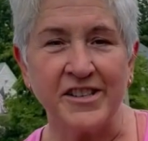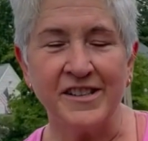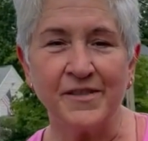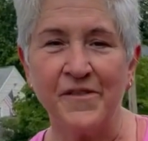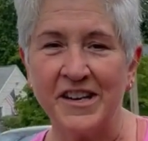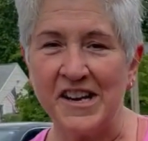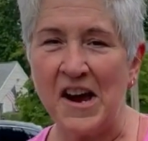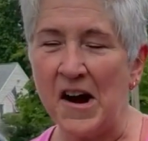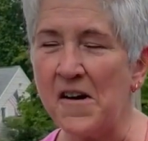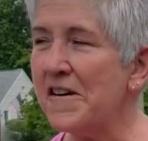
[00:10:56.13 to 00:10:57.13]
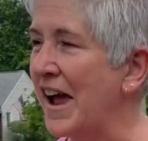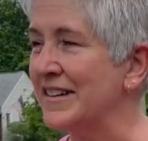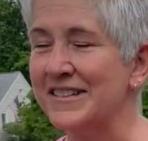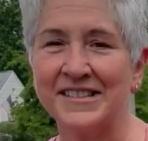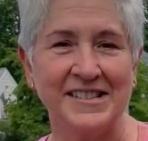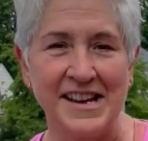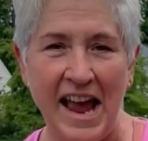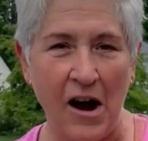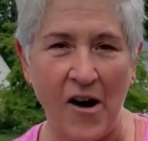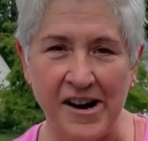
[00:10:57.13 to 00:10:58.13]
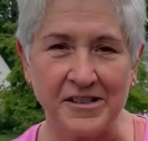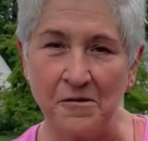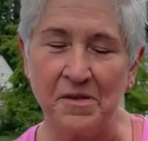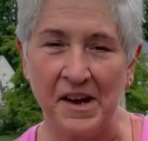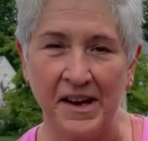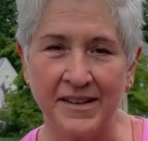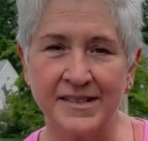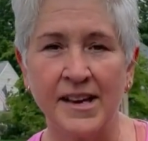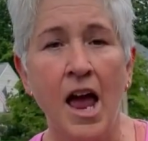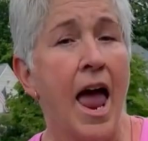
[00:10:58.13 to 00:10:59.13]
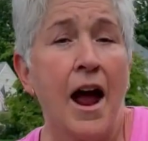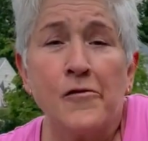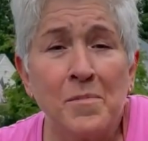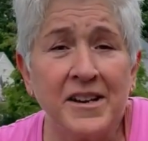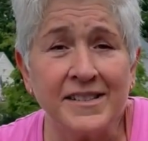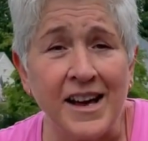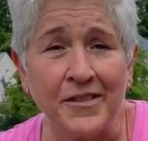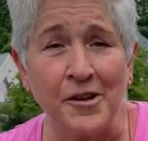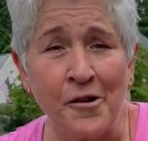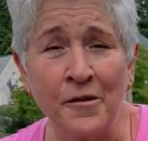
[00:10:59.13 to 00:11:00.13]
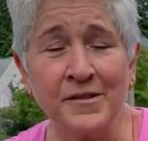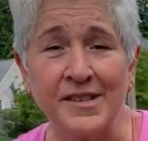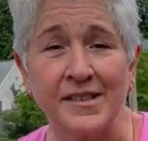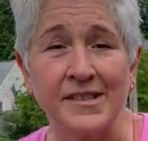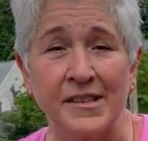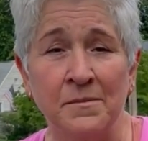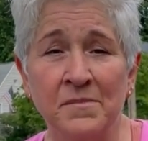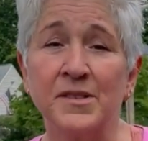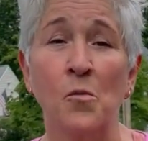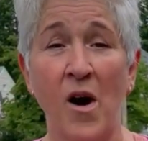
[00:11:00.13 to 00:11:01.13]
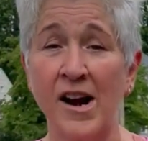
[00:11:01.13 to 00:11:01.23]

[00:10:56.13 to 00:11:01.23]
this video and to see how I do things. Everybody's got their own system, so why